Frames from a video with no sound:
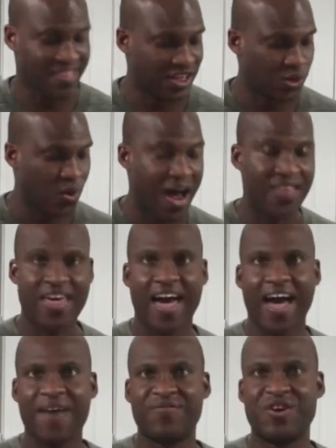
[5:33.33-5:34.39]
that's why they
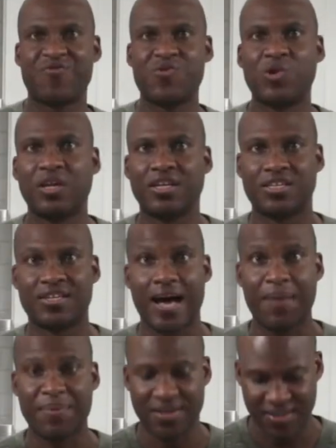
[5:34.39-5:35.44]
have the arugula to
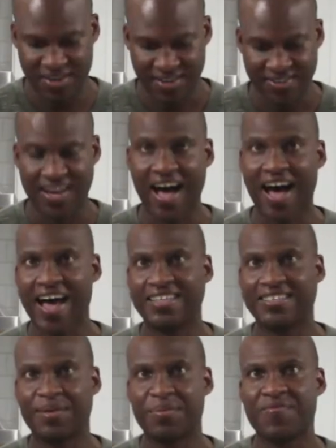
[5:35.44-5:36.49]
top it, to
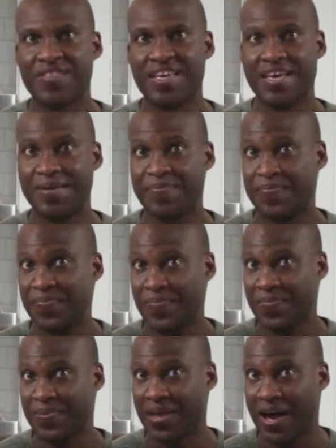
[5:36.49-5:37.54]
hide some of the
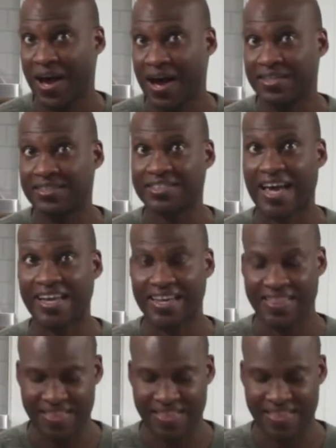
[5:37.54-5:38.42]
unsightly